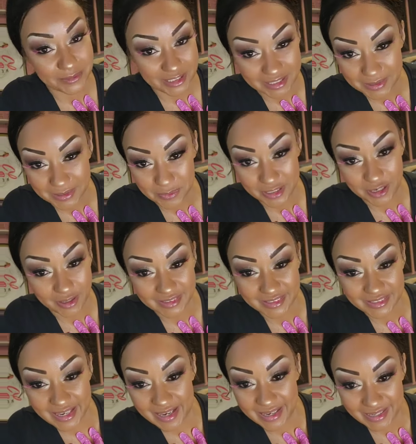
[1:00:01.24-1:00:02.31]
trying to be all
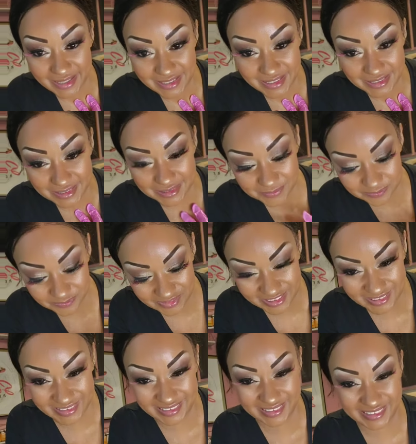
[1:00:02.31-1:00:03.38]
of that and some.
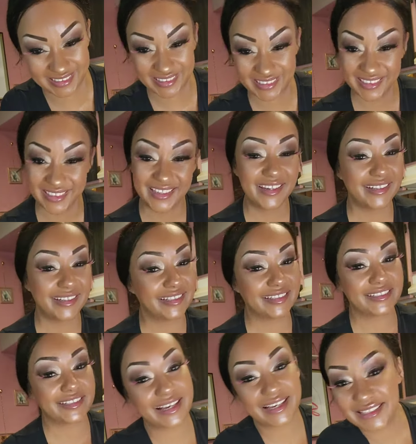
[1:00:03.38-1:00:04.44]

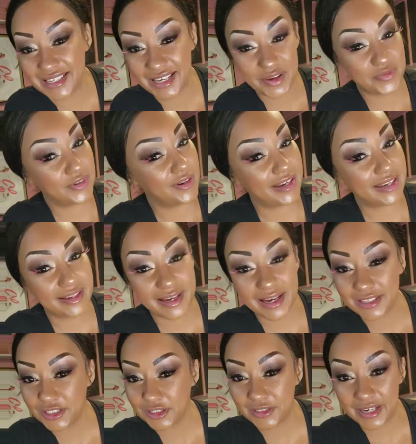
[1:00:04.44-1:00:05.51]
Because like I said, if you ain't
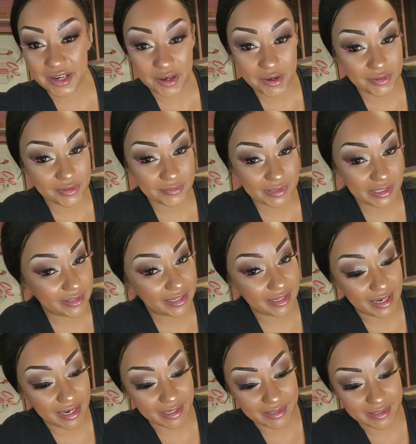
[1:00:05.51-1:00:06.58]
got your health, you ain't
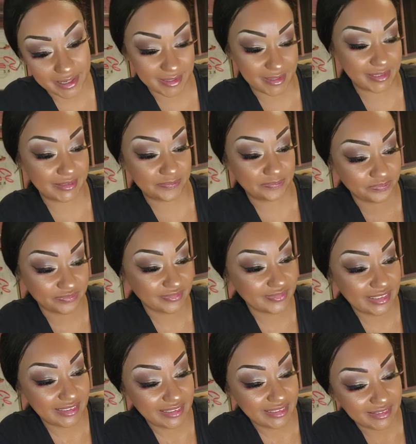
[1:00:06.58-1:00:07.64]
got nothing.
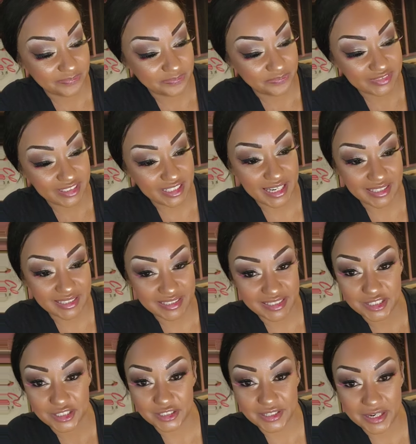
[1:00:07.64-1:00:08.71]
You got to
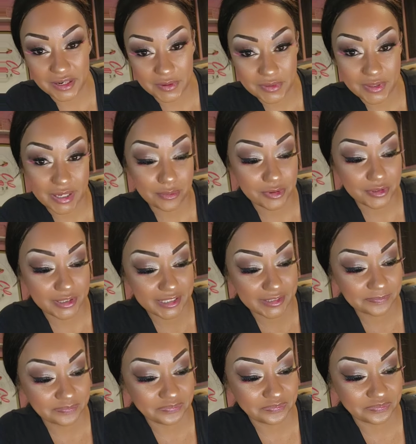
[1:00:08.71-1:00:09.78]
get your health on
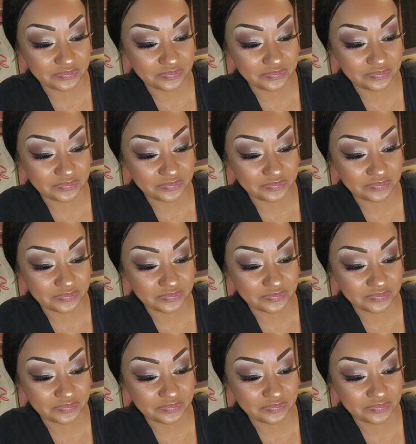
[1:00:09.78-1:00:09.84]
point.